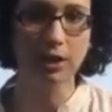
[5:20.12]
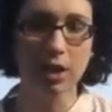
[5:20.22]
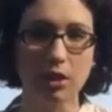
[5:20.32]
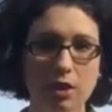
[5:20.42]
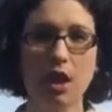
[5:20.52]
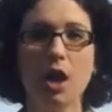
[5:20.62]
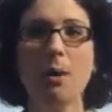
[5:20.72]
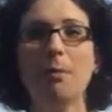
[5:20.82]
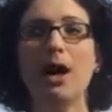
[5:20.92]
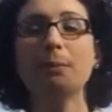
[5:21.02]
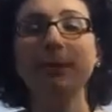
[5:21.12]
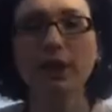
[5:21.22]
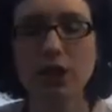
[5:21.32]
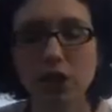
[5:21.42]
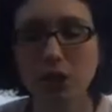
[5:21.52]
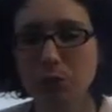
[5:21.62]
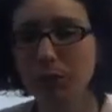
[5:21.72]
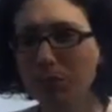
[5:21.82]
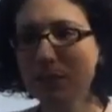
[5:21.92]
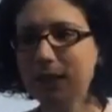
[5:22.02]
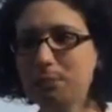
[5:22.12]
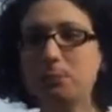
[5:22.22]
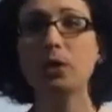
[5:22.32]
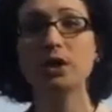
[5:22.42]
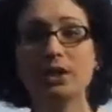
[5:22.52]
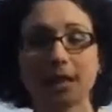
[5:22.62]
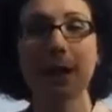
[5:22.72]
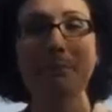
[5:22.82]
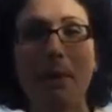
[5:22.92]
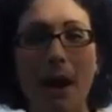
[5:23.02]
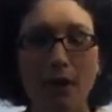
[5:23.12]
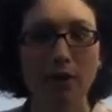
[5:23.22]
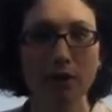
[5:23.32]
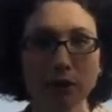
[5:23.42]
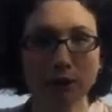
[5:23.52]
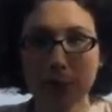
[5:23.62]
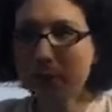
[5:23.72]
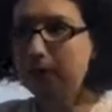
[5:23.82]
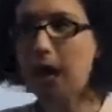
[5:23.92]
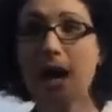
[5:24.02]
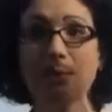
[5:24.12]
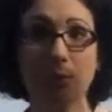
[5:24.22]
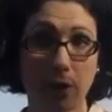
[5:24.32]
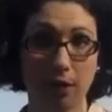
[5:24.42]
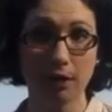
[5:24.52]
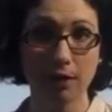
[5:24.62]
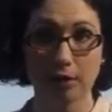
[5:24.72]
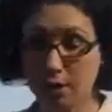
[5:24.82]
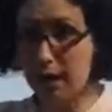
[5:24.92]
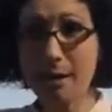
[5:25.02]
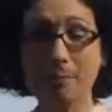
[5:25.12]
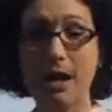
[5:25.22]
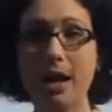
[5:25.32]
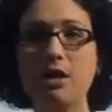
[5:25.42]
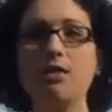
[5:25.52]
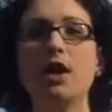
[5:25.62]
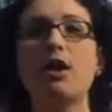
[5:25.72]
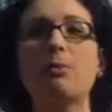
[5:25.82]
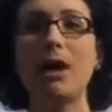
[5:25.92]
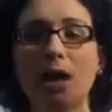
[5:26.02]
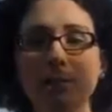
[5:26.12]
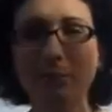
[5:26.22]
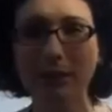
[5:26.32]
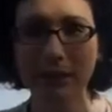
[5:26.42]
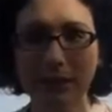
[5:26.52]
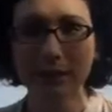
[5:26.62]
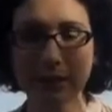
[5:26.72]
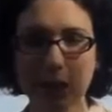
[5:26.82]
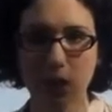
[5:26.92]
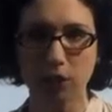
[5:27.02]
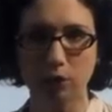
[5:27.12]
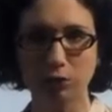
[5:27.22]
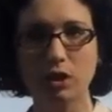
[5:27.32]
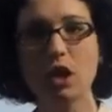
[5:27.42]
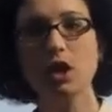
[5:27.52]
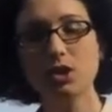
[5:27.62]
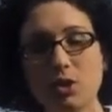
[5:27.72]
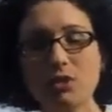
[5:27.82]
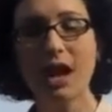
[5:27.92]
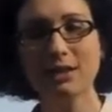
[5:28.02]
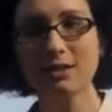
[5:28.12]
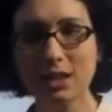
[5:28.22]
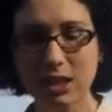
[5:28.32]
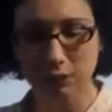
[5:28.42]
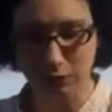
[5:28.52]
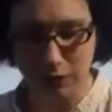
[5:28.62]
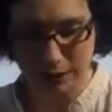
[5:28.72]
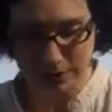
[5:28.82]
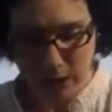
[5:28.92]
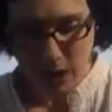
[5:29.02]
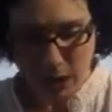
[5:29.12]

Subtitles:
known. Public good would be books that I borrowed from the library. They're not mine. They're publicly owned. So that's the difference.